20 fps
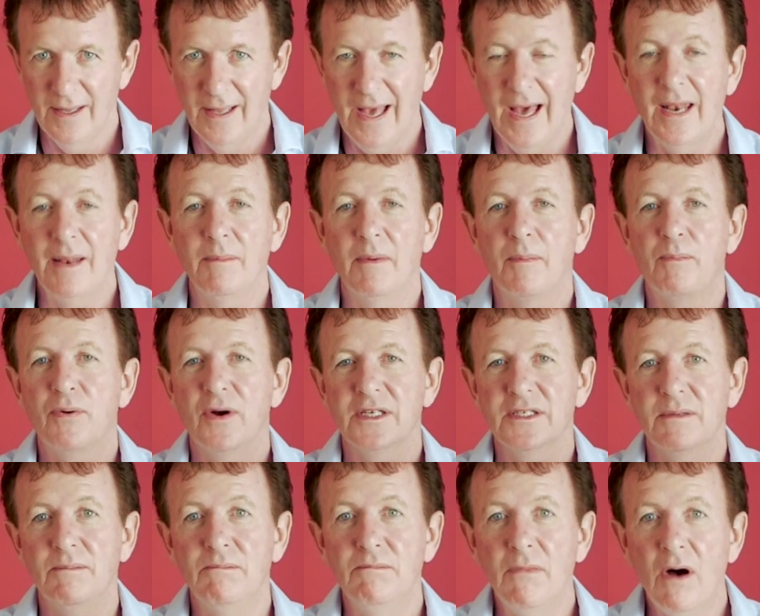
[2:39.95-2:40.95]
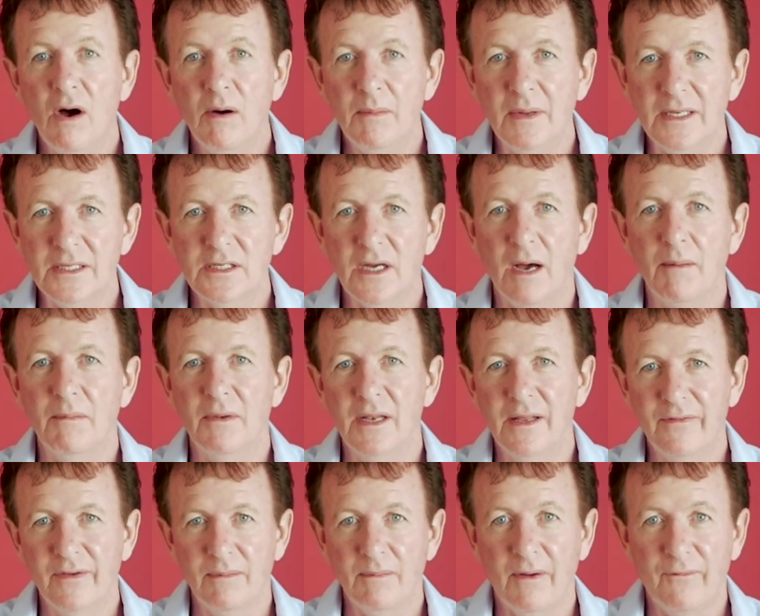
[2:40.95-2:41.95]
And in my present moment, I'm
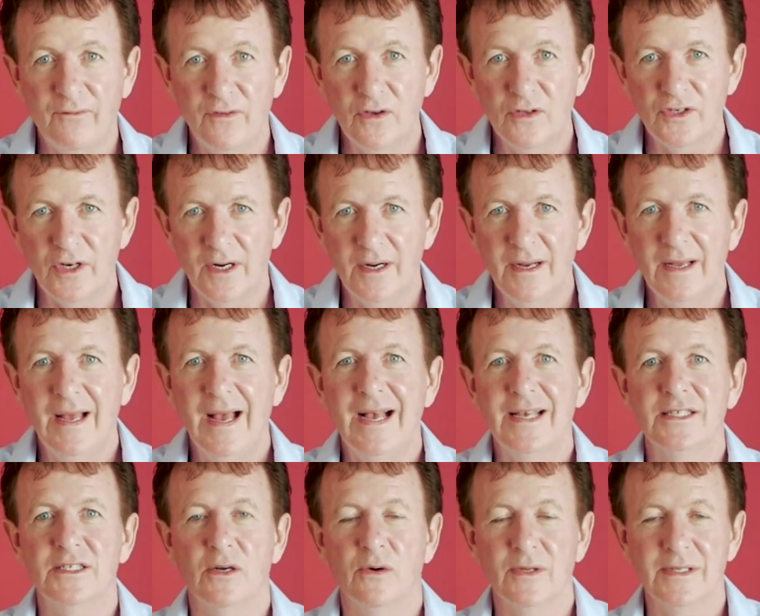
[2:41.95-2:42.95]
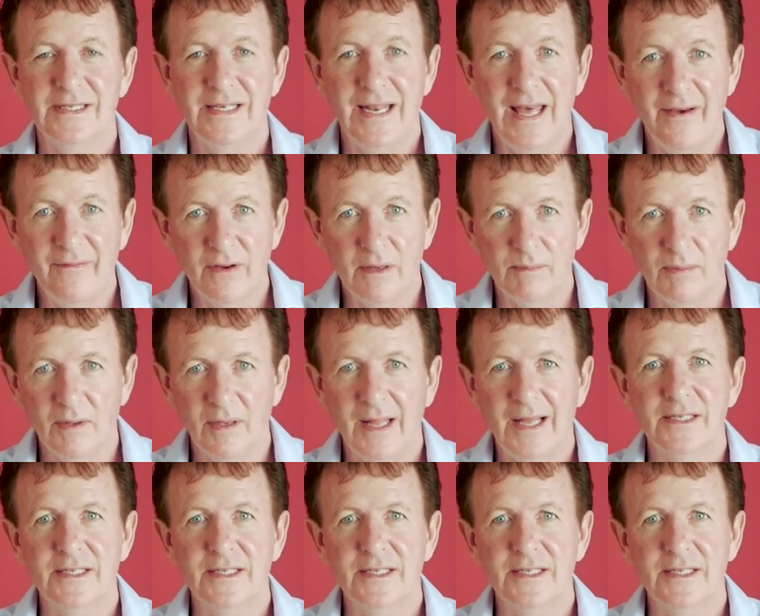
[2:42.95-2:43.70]
living my future as though it's inevitable,